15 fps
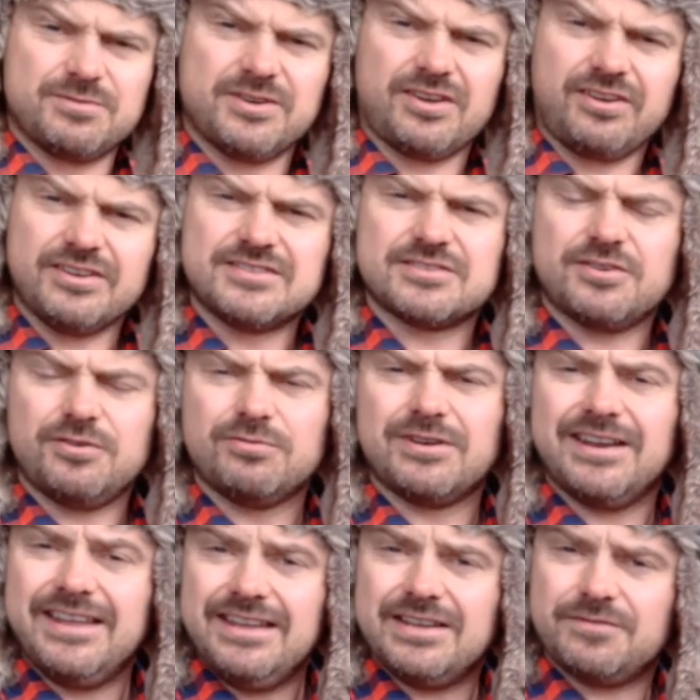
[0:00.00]
an ice cold
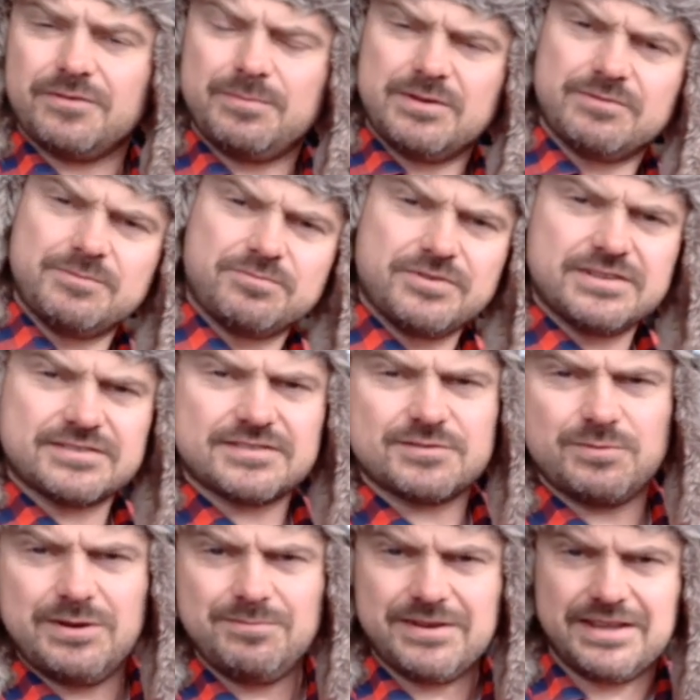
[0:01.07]
lake for a bit of a brisk
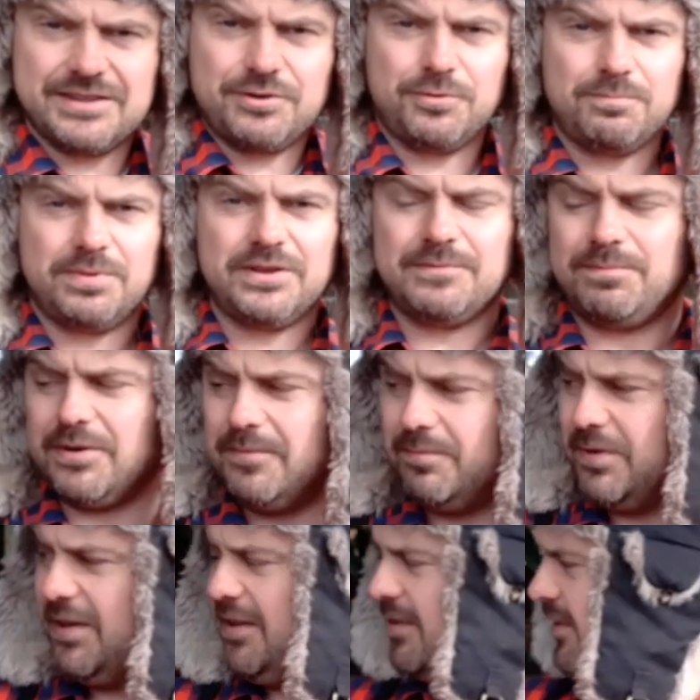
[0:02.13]
swim, get the old blood
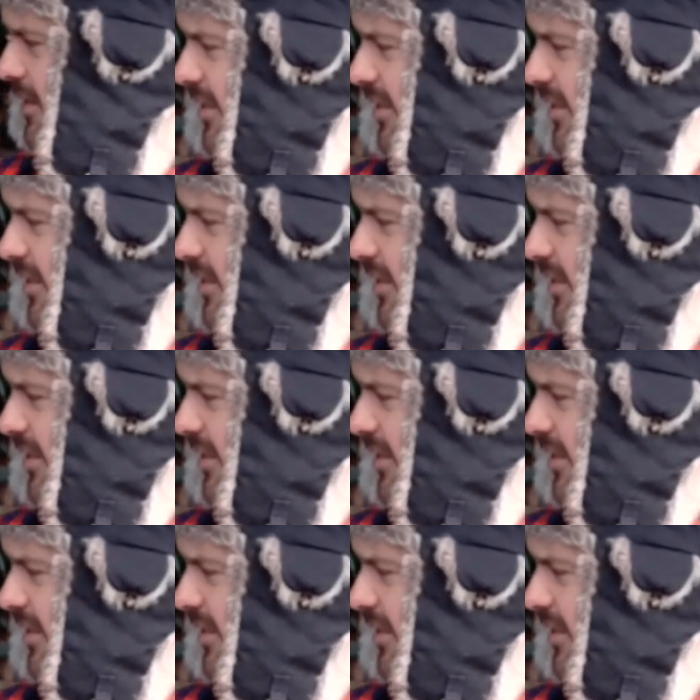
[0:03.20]
pumping.